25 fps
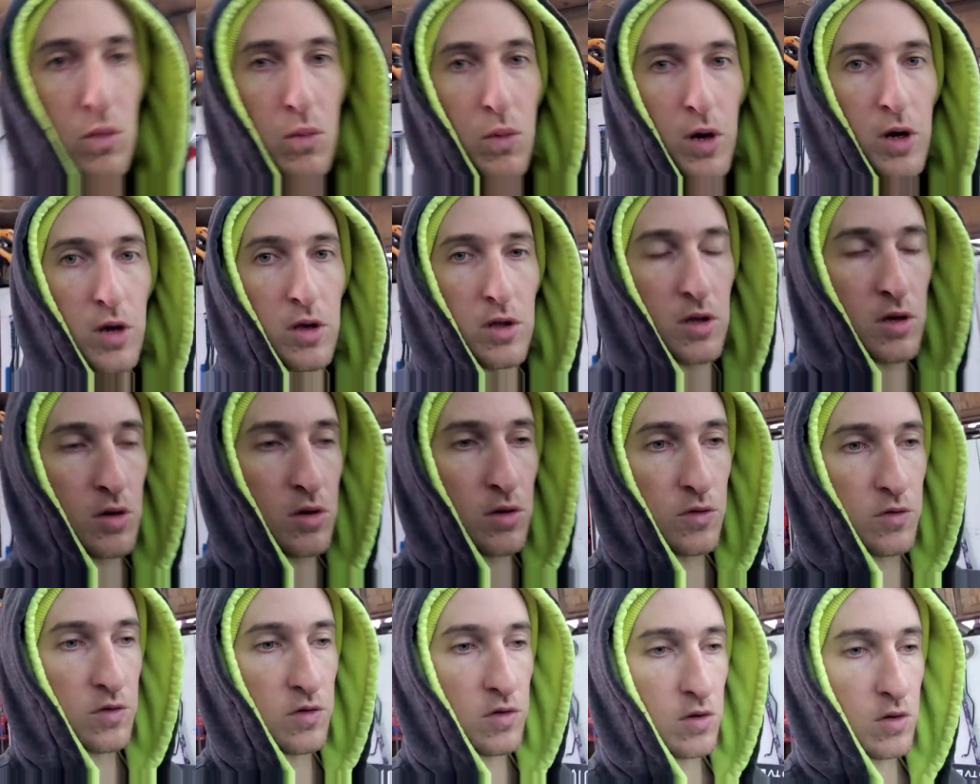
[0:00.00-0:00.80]
wire that
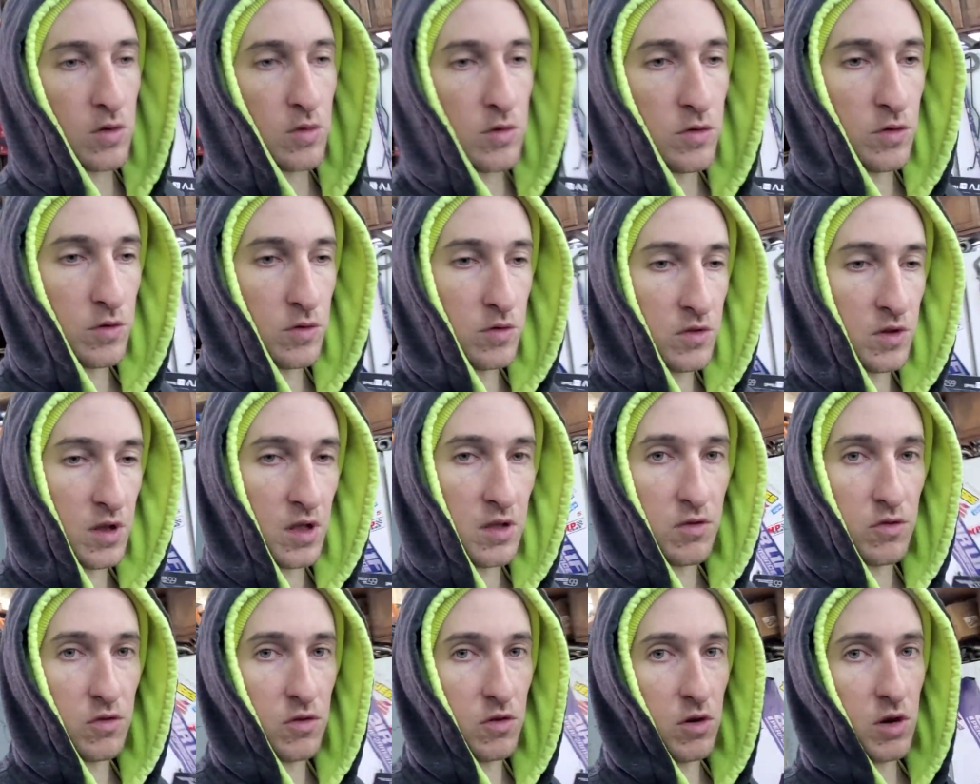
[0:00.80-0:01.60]
goes to the O2
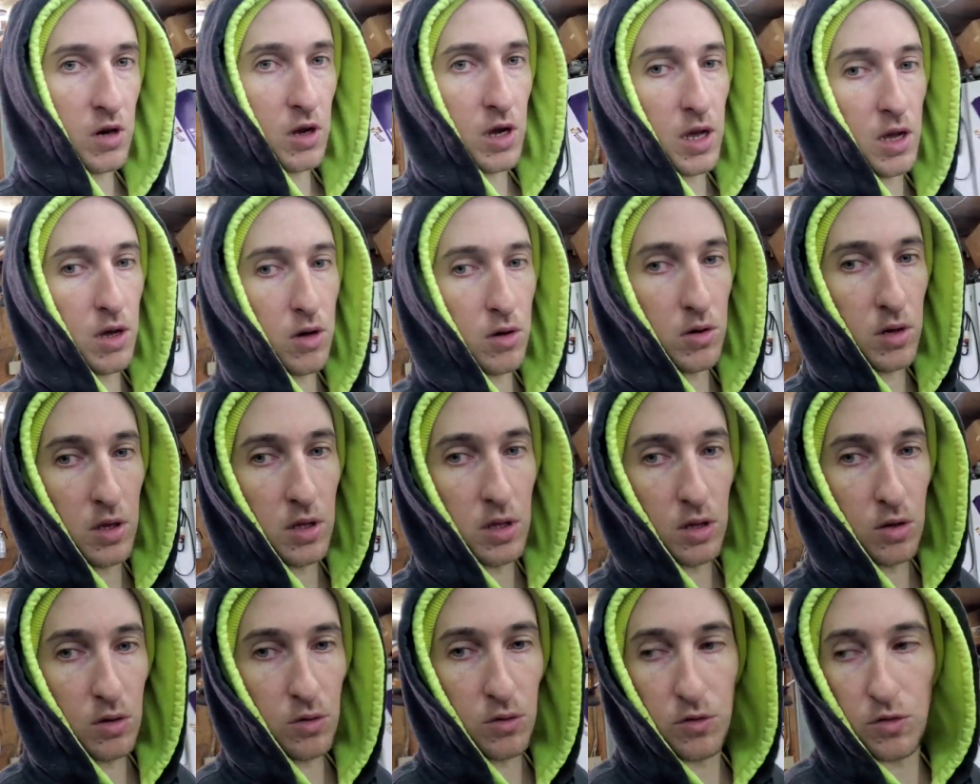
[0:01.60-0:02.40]
sensor out,
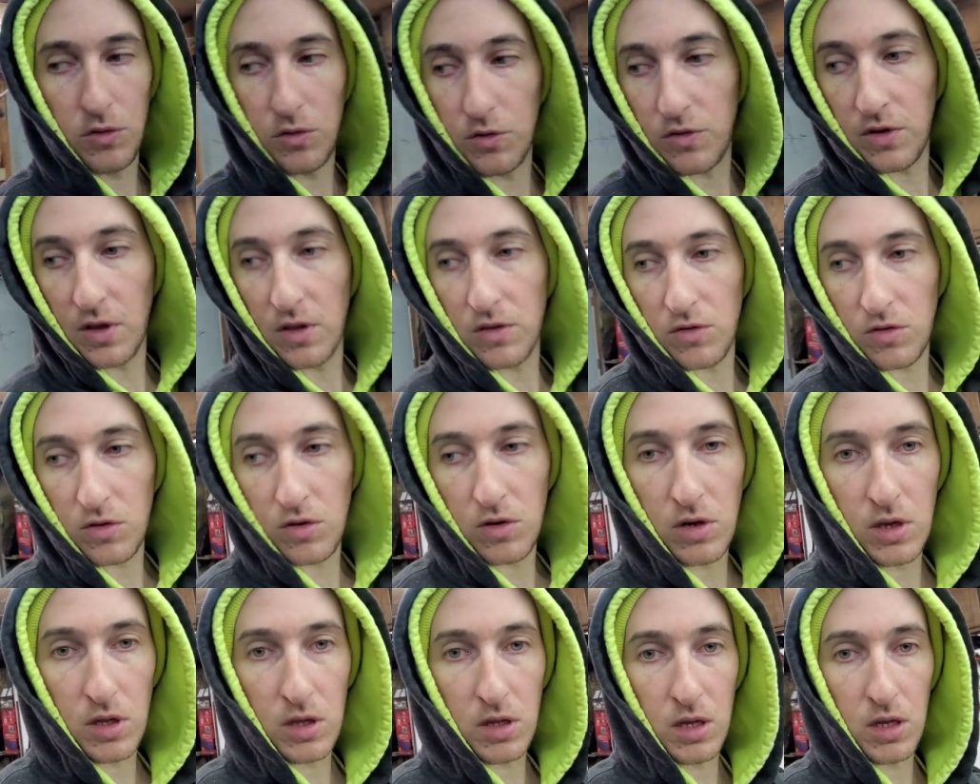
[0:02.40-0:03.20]
and the O2
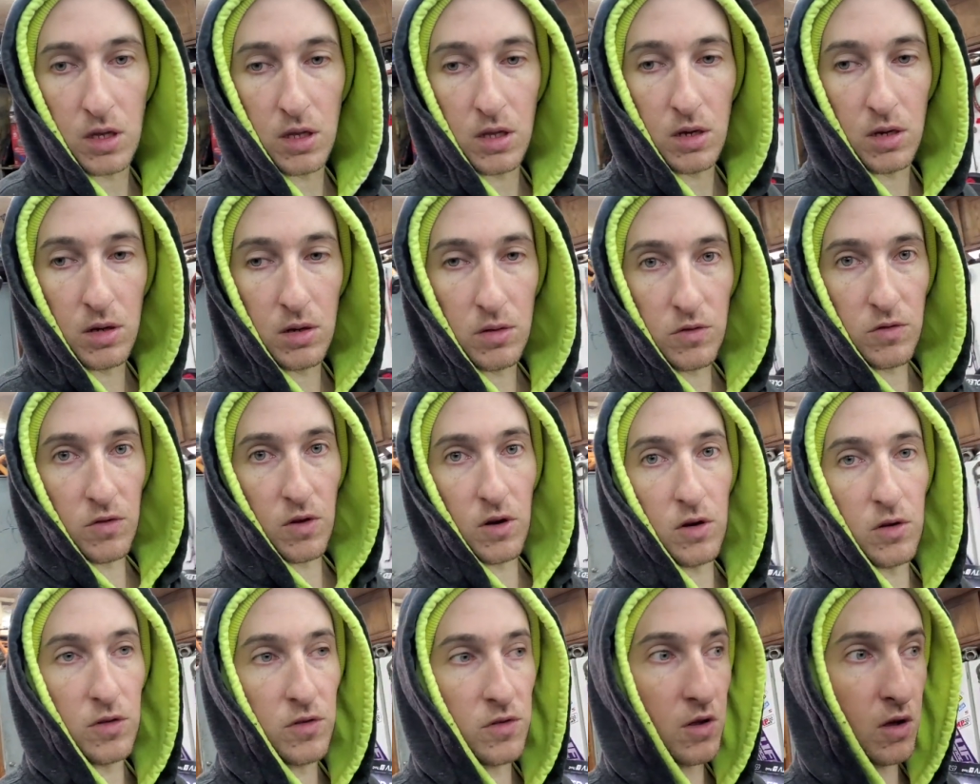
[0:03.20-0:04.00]
sensor, and then
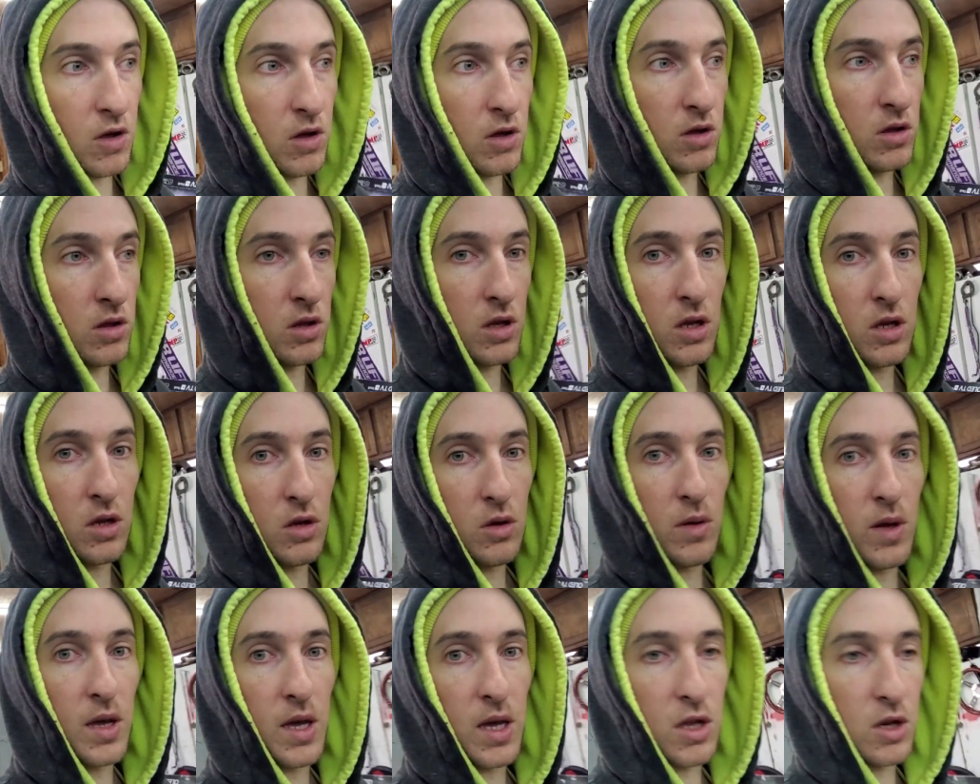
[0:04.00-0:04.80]
start installing the
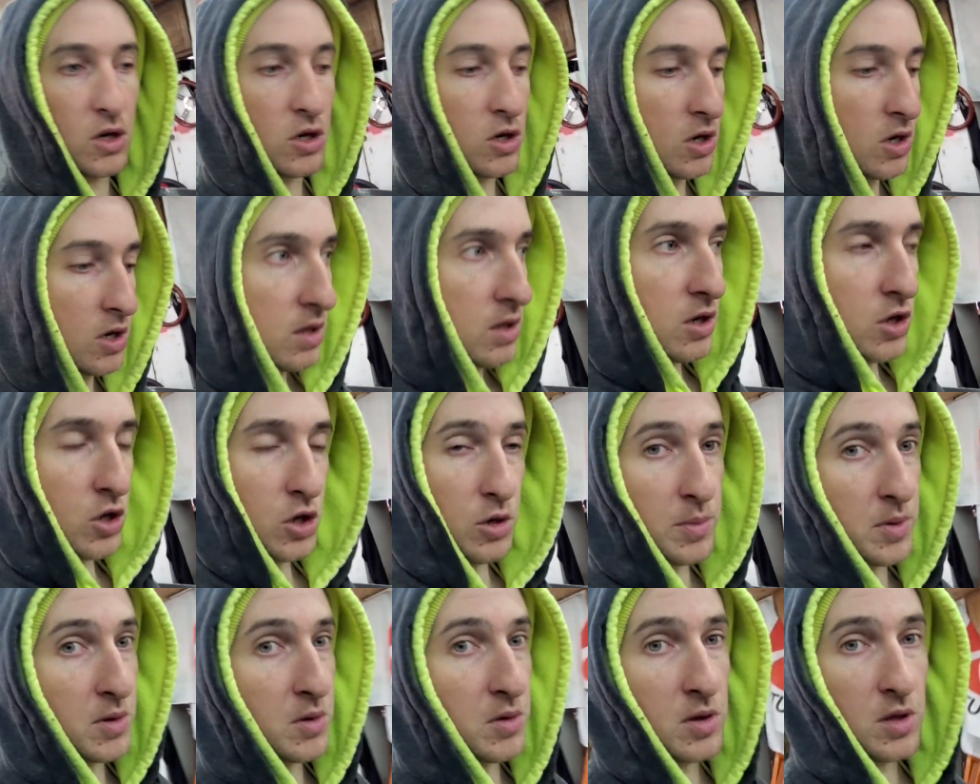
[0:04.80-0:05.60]
new gauge. This
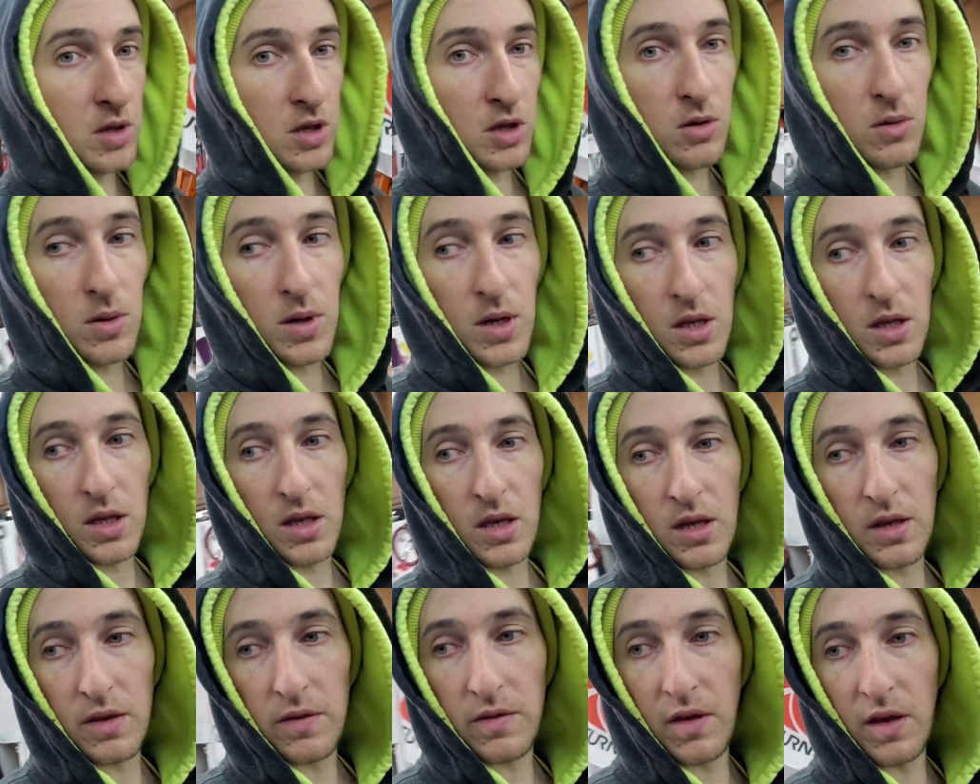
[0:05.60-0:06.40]
should be really quick,
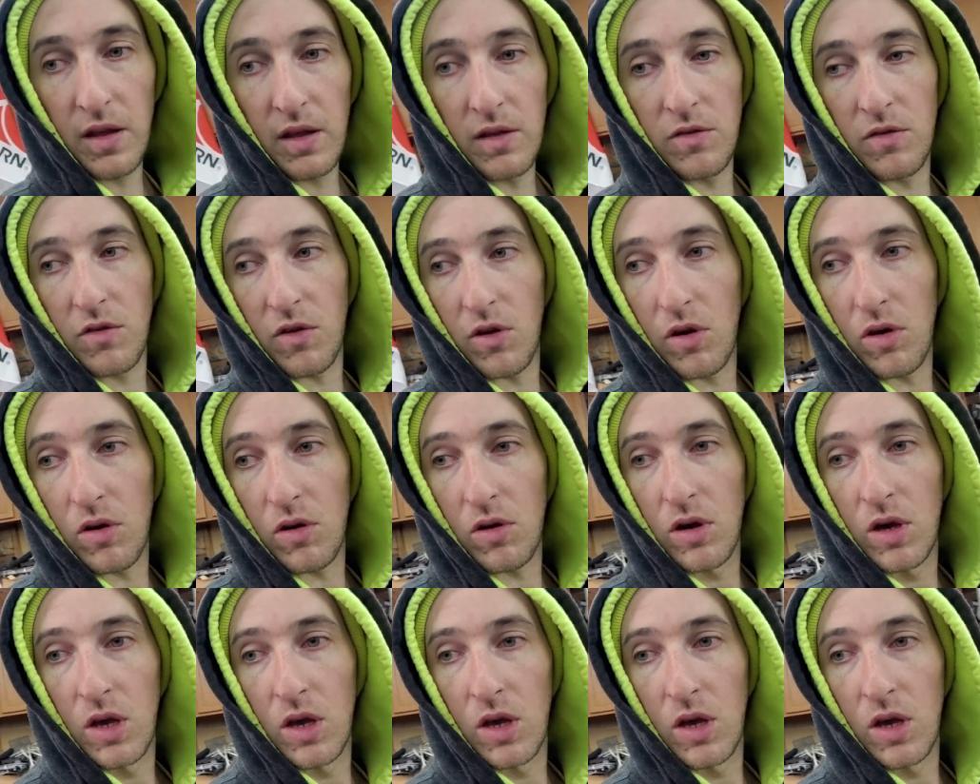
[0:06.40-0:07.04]
like I said, so.